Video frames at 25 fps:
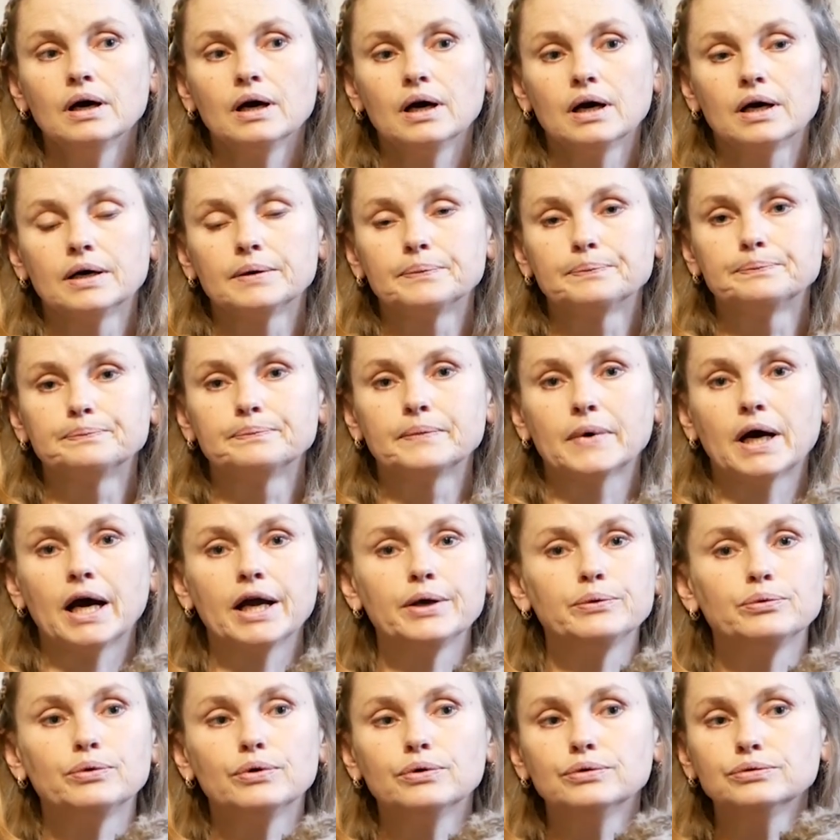
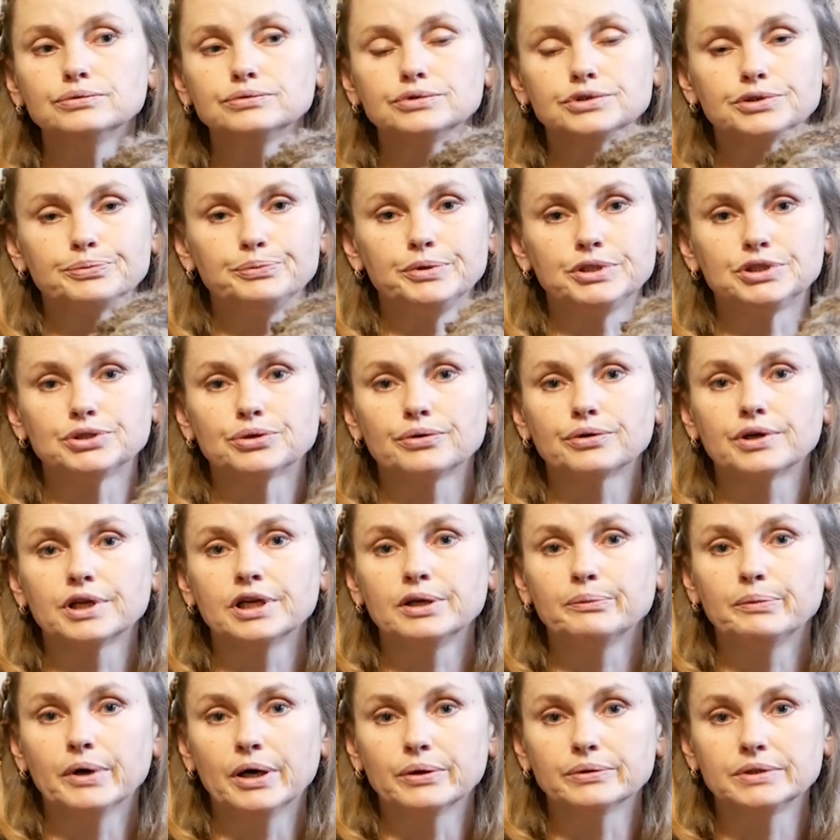I won't be talking
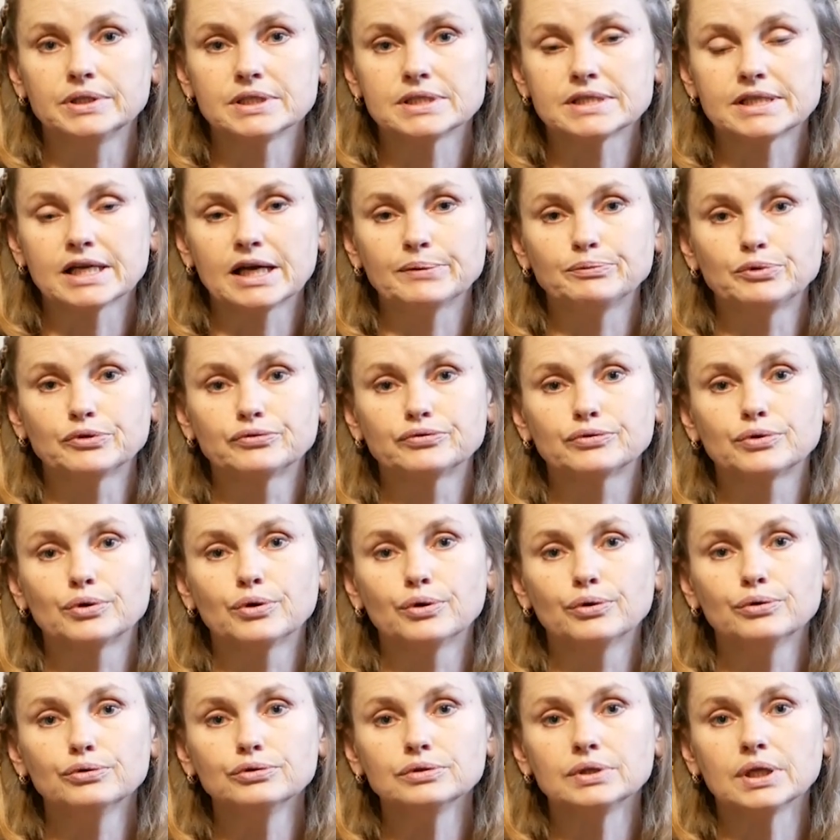about this type of
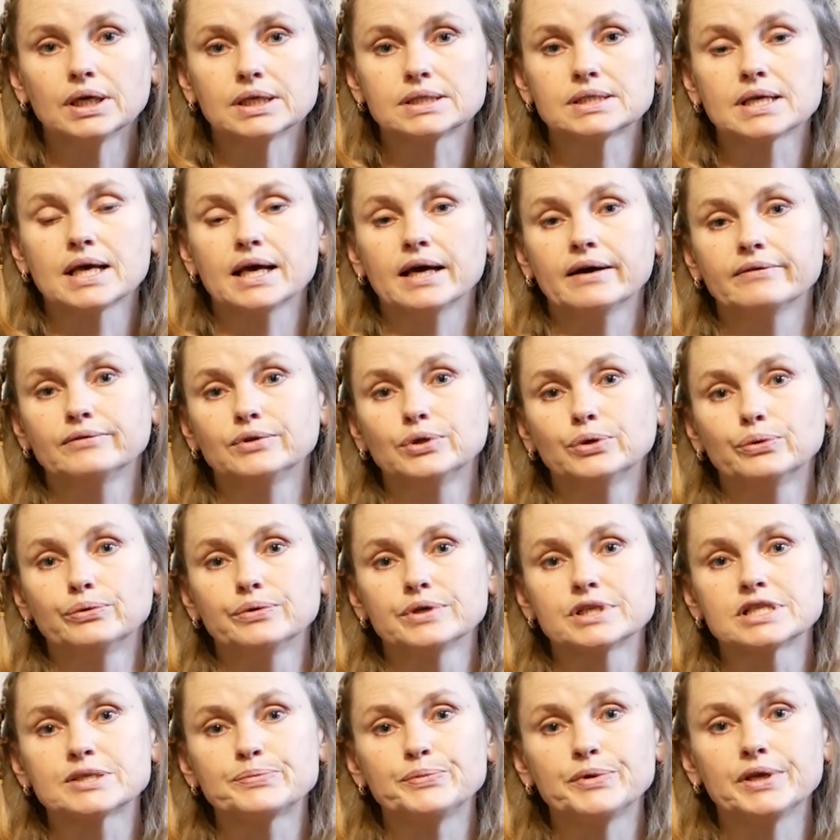coat as I have no
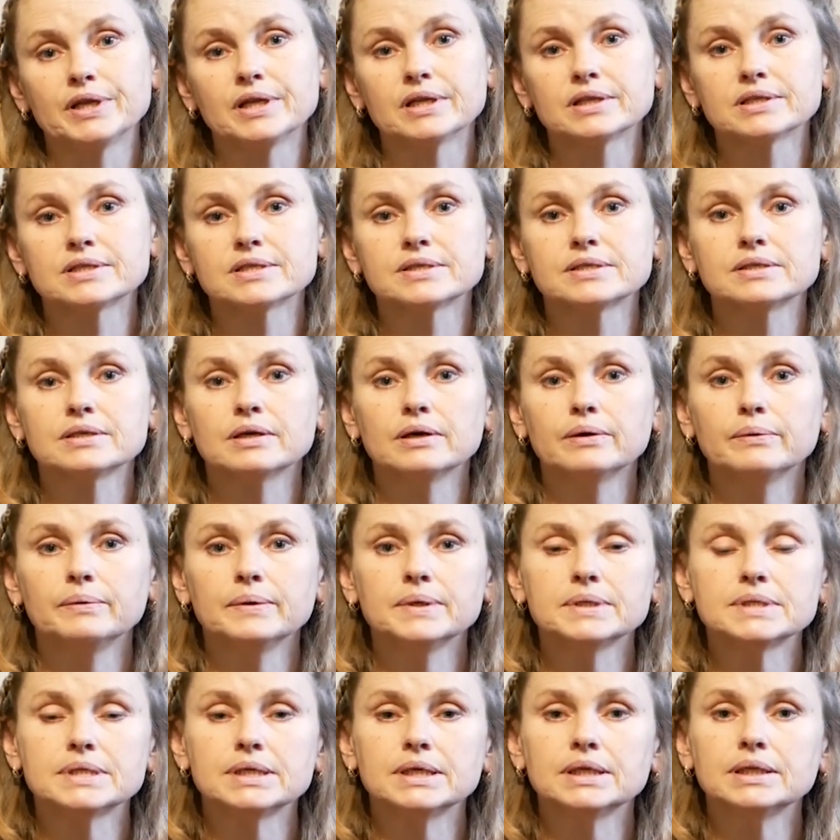experience
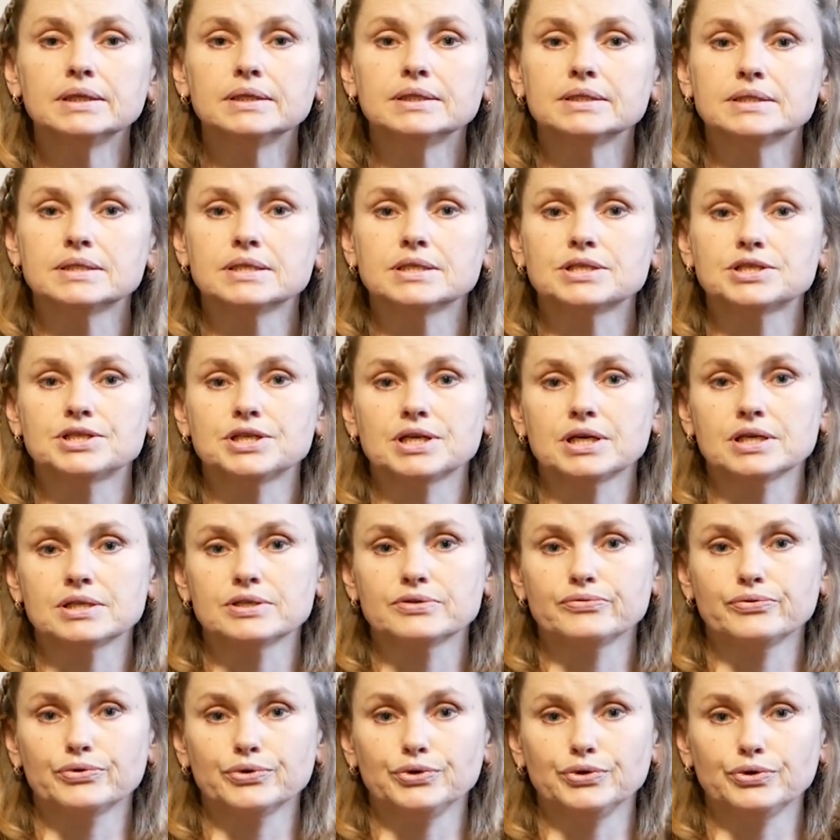with it. This is
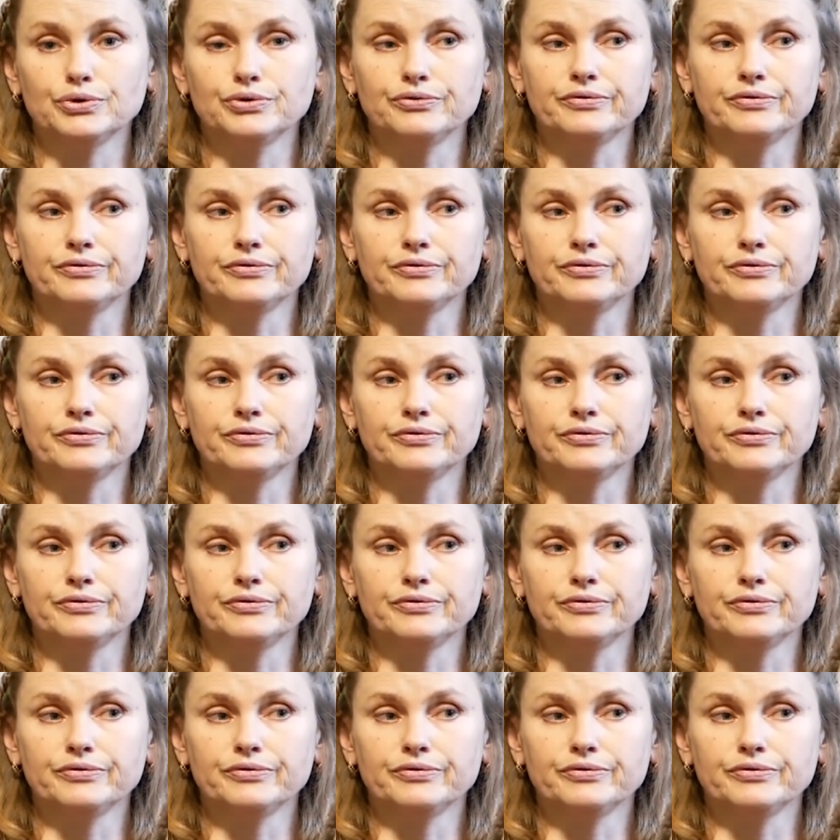just for your